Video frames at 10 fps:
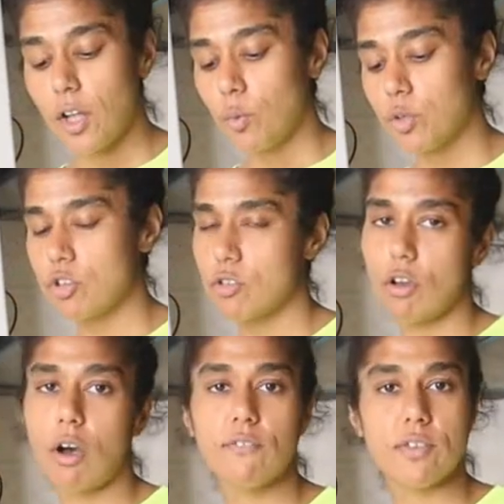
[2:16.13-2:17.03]
which is
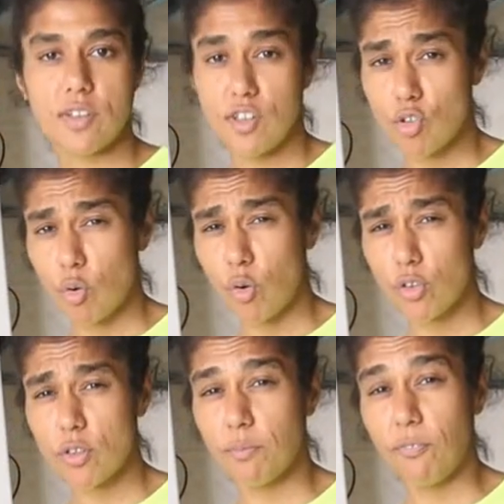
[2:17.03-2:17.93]
obviously so
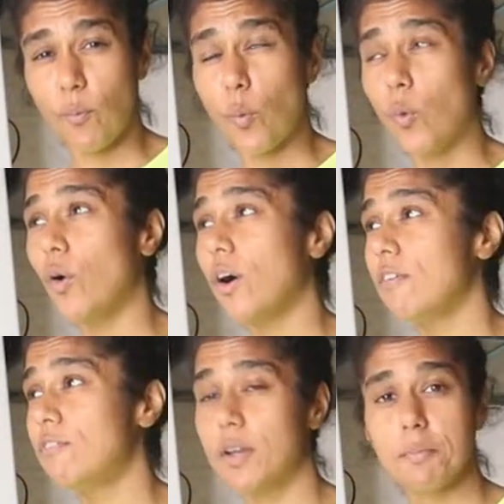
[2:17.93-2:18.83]
awesome for
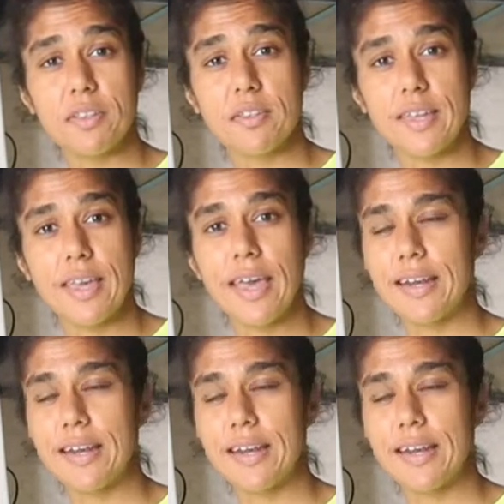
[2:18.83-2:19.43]
vitamin C,